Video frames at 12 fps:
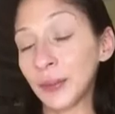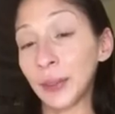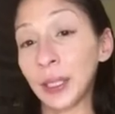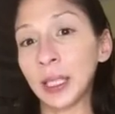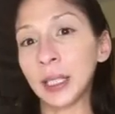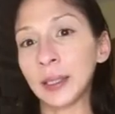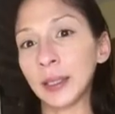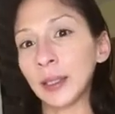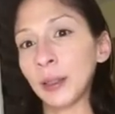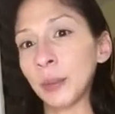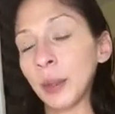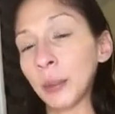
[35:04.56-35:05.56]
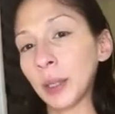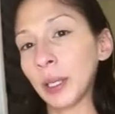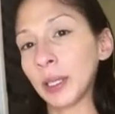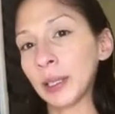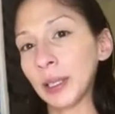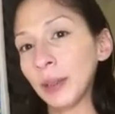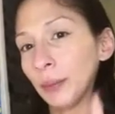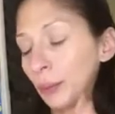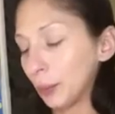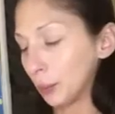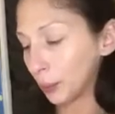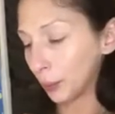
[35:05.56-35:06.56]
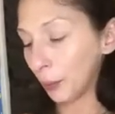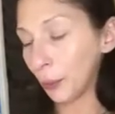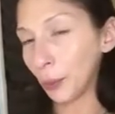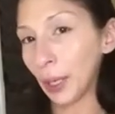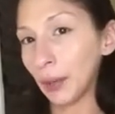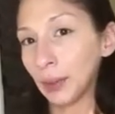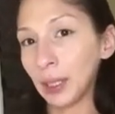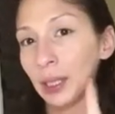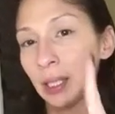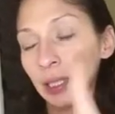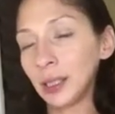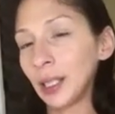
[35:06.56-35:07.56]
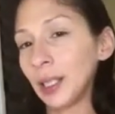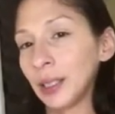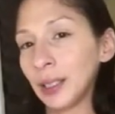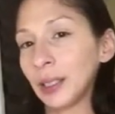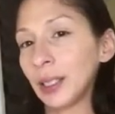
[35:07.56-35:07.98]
because remember I said the fool's gold. Everything that shines is